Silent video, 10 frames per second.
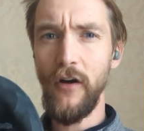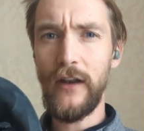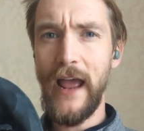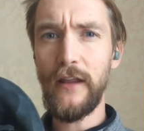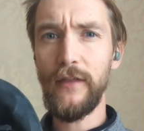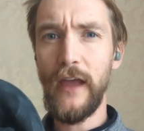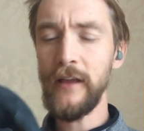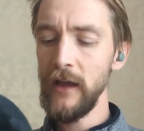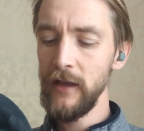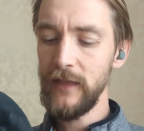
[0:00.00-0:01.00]
on
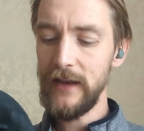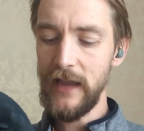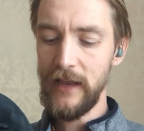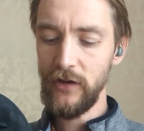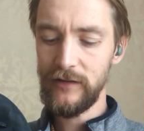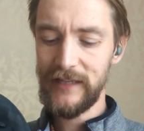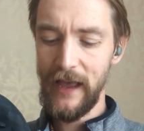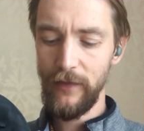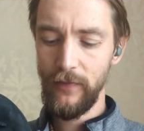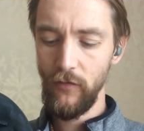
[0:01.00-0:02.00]
anything, then it could
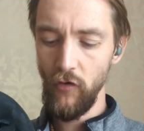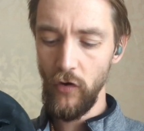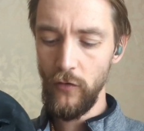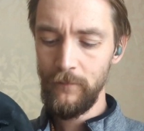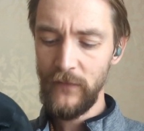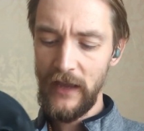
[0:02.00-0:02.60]
tear through.